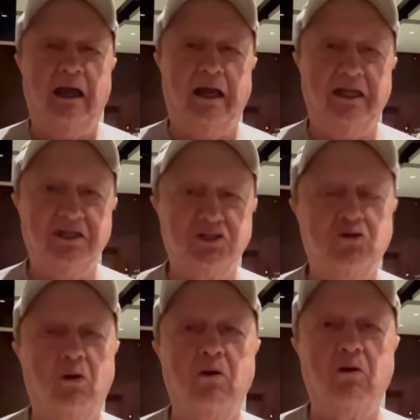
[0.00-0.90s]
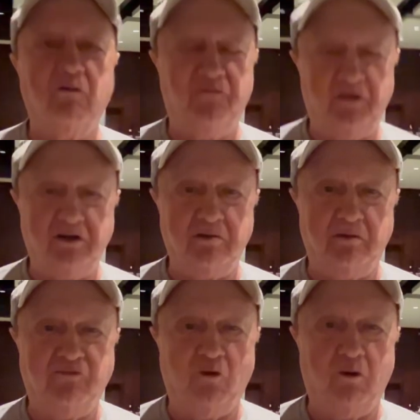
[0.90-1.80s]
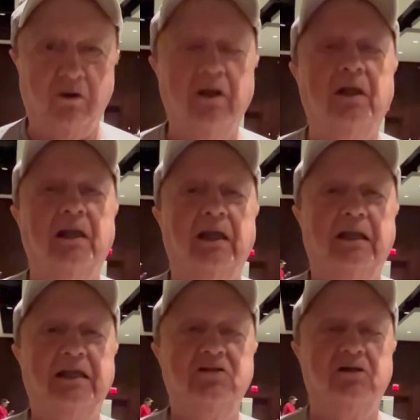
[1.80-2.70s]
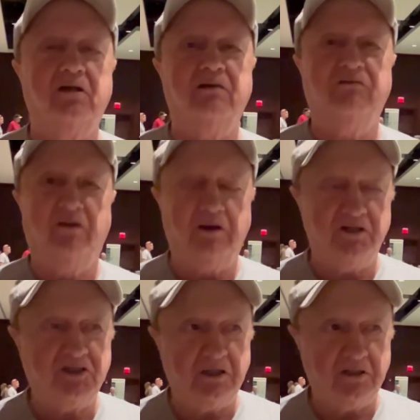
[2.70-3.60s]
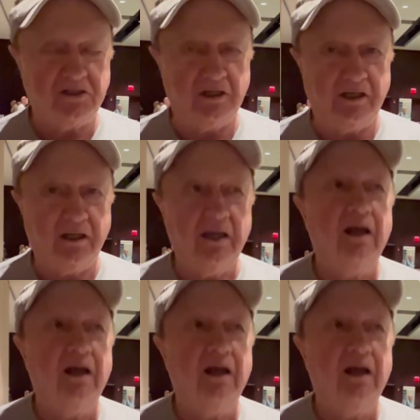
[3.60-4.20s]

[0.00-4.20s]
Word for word: a historical figure before, and he took it very seriously.